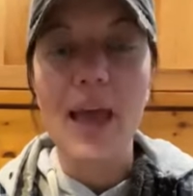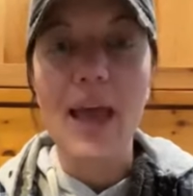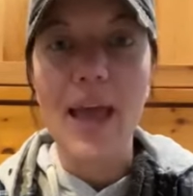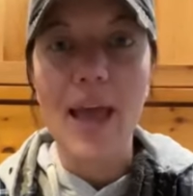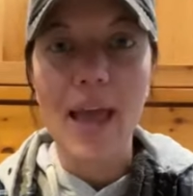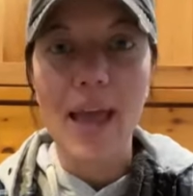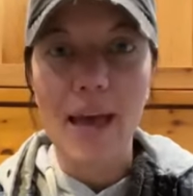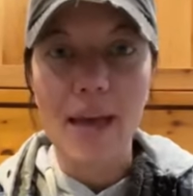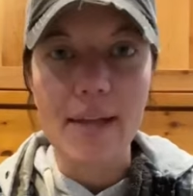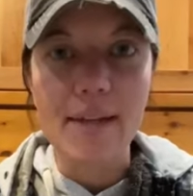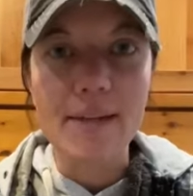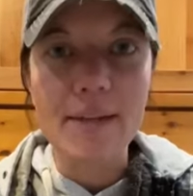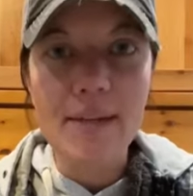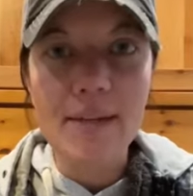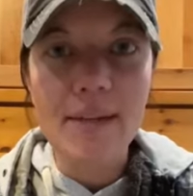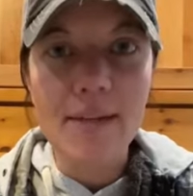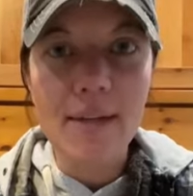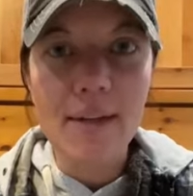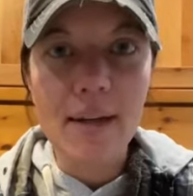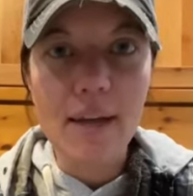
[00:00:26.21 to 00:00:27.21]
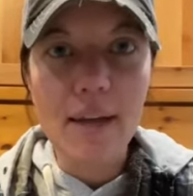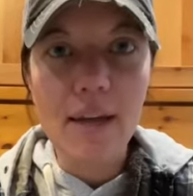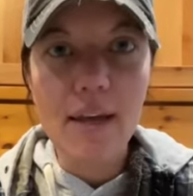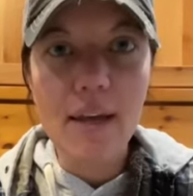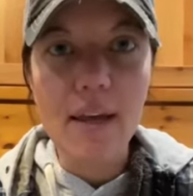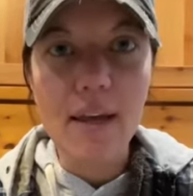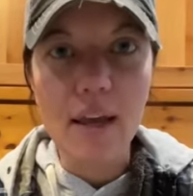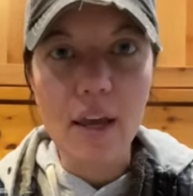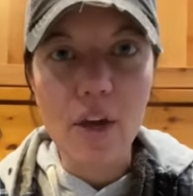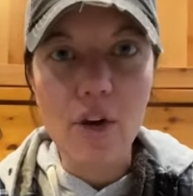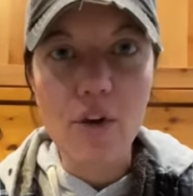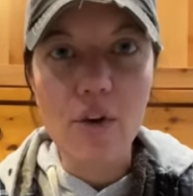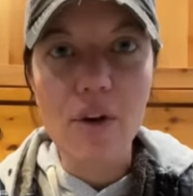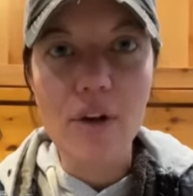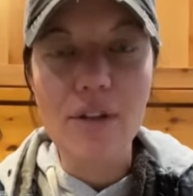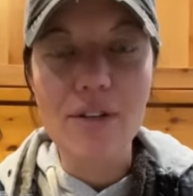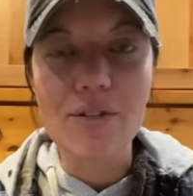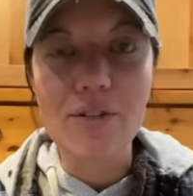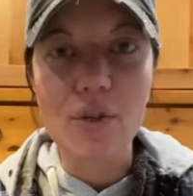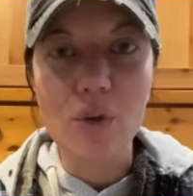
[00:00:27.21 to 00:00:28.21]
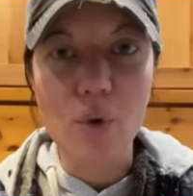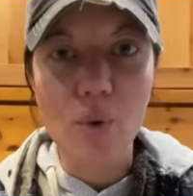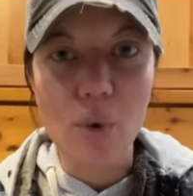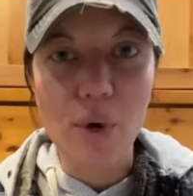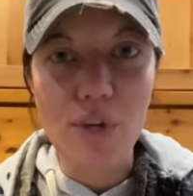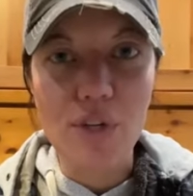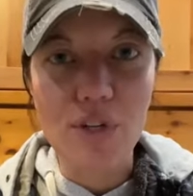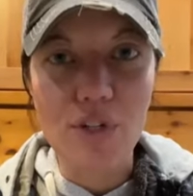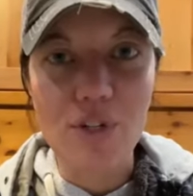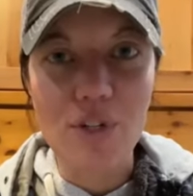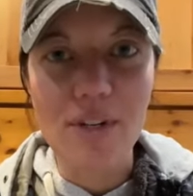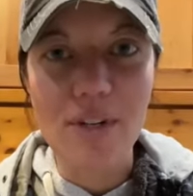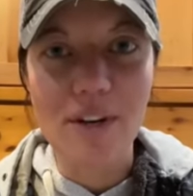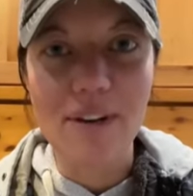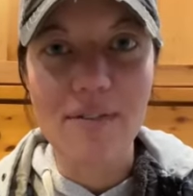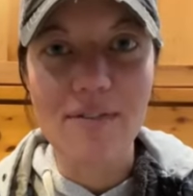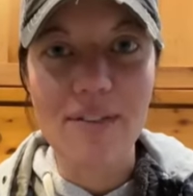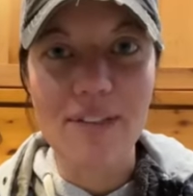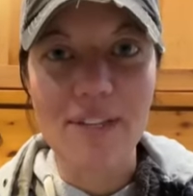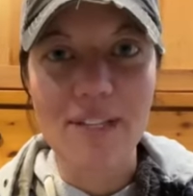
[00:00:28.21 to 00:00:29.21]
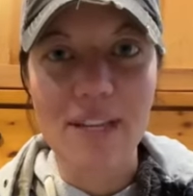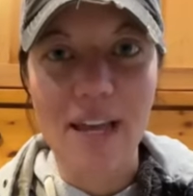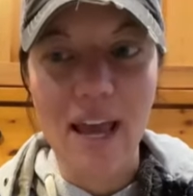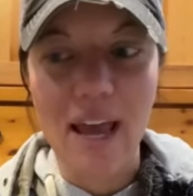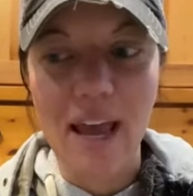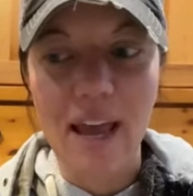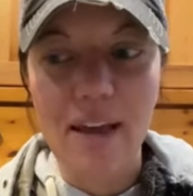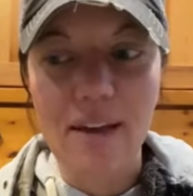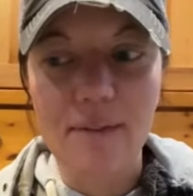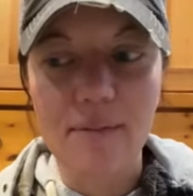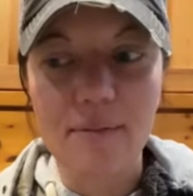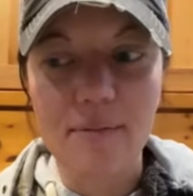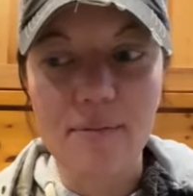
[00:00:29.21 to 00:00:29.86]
And here is the question of the day.